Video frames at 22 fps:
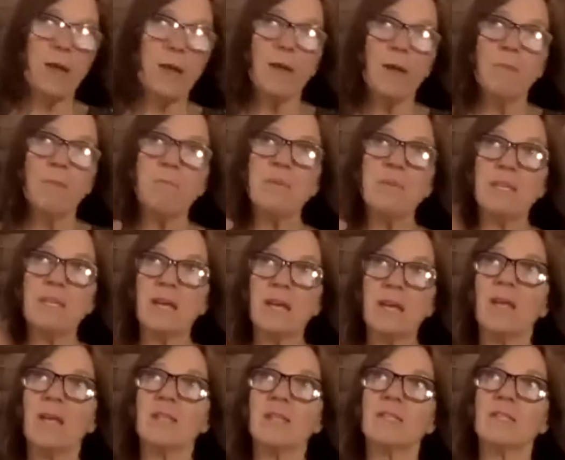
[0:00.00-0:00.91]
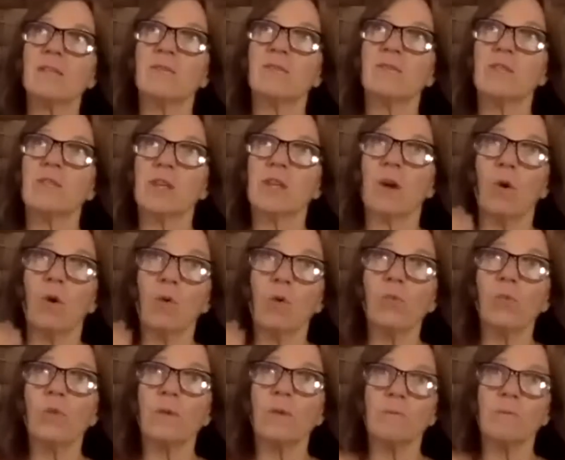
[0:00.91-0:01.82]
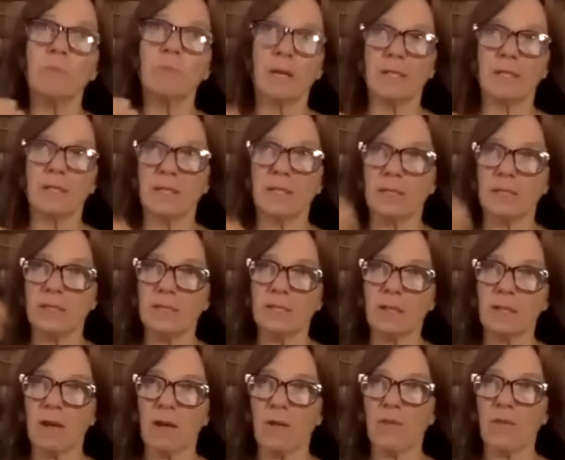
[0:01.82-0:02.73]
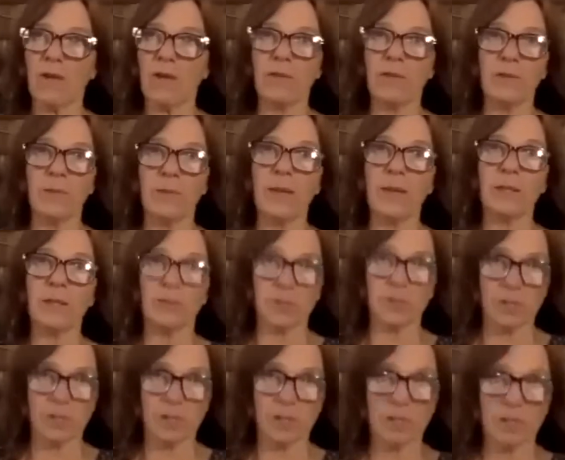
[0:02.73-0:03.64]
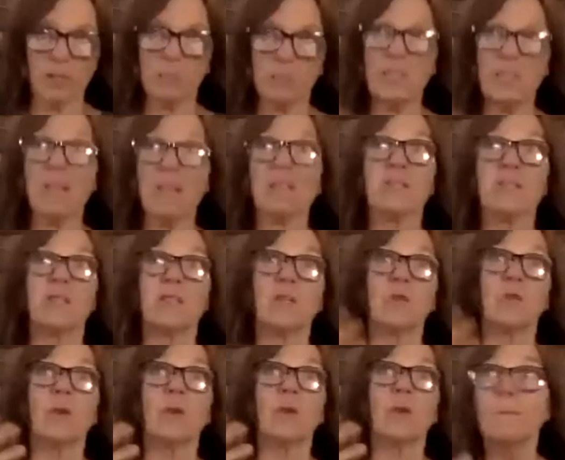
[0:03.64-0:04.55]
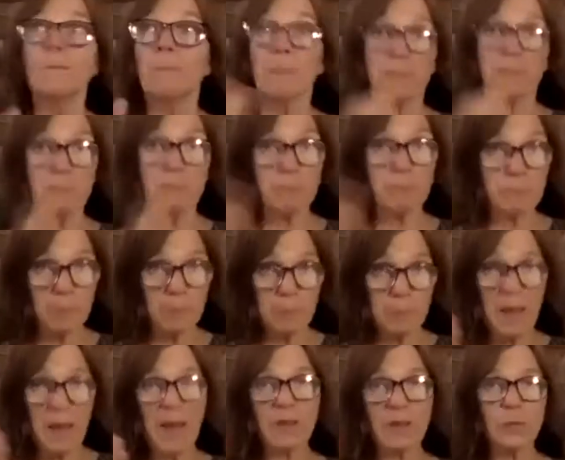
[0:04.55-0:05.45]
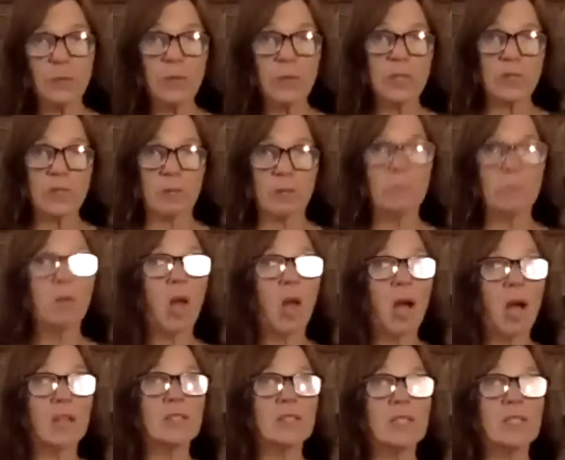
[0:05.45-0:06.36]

because of the overabundance of heavy metals, and because of the pathways are blocked.